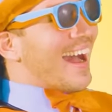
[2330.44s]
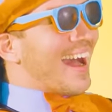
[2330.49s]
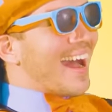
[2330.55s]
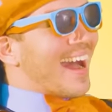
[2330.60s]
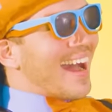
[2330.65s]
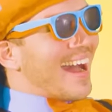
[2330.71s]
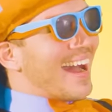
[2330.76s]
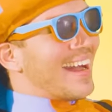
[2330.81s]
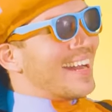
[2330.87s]

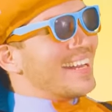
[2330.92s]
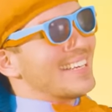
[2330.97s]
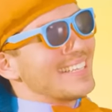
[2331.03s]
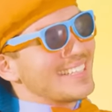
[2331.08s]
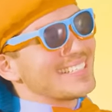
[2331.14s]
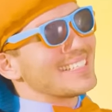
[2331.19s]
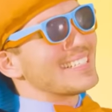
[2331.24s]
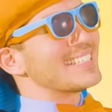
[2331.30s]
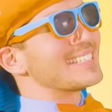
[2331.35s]
Oh,
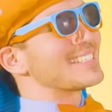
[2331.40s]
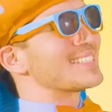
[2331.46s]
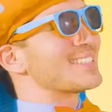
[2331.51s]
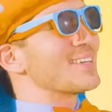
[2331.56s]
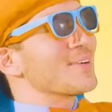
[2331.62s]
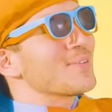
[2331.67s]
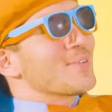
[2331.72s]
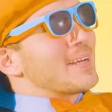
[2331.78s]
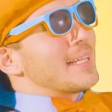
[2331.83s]

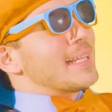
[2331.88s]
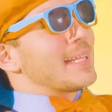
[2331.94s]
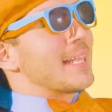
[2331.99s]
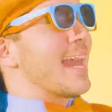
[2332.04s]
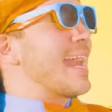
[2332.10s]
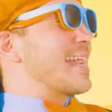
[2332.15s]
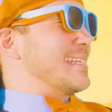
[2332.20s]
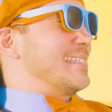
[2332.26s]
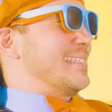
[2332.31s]
it's so
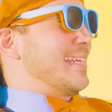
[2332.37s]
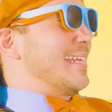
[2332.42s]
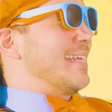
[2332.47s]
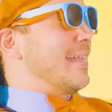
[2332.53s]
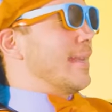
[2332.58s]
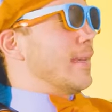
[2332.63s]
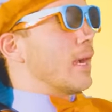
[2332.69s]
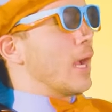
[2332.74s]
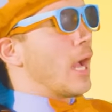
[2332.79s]

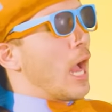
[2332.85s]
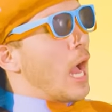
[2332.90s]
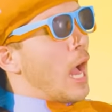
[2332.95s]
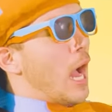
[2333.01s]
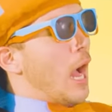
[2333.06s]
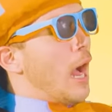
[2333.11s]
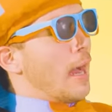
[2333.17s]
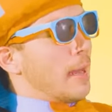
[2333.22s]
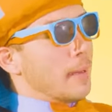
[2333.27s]
relaxing here.
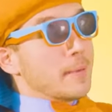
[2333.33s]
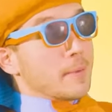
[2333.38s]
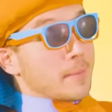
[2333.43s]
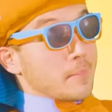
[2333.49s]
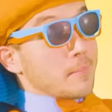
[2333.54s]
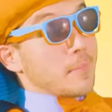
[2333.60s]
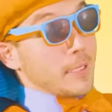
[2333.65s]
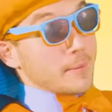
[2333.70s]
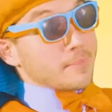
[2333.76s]
Oh,
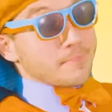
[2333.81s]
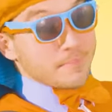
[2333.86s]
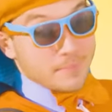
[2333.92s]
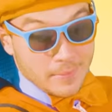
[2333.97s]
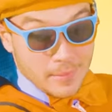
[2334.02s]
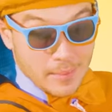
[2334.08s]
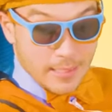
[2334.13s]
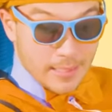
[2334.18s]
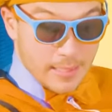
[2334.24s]
but
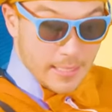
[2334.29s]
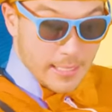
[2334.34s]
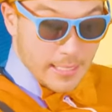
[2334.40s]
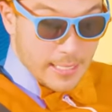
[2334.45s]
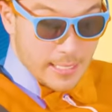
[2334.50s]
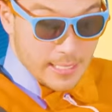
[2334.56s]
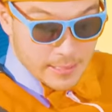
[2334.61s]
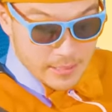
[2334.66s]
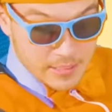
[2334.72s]

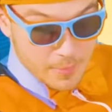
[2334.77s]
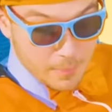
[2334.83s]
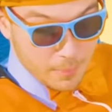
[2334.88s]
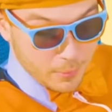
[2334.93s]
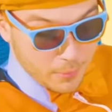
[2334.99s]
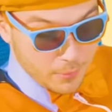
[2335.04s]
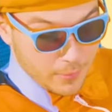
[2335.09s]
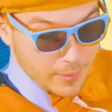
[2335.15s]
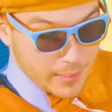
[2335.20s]
it
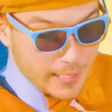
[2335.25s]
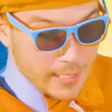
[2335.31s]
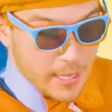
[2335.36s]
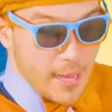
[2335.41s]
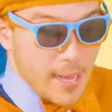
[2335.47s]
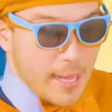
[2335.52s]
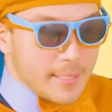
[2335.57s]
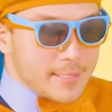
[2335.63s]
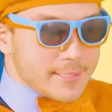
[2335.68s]
is
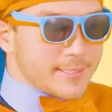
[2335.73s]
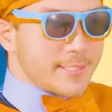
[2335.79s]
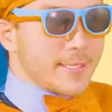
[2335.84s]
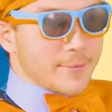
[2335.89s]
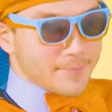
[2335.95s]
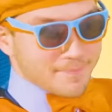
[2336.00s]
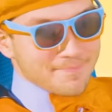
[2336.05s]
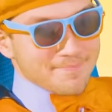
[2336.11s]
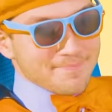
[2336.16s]
pretty hot,
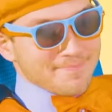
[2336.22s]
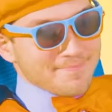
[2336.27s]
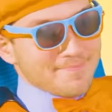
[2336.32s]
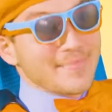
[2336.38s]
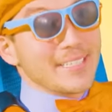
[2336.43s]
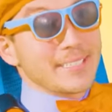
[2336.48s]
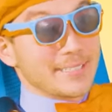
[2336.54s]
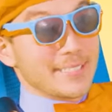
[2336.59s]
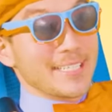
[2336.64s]
so
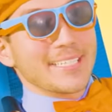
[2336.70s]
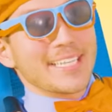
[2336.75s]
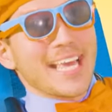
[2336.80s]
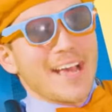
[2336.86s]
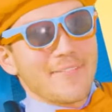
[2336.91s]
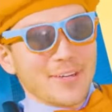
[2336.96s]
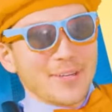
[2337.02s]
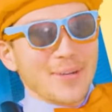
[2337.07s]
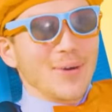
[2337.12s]

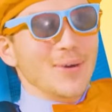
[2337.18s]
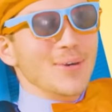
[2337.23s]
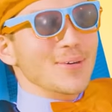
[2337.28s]
good to have a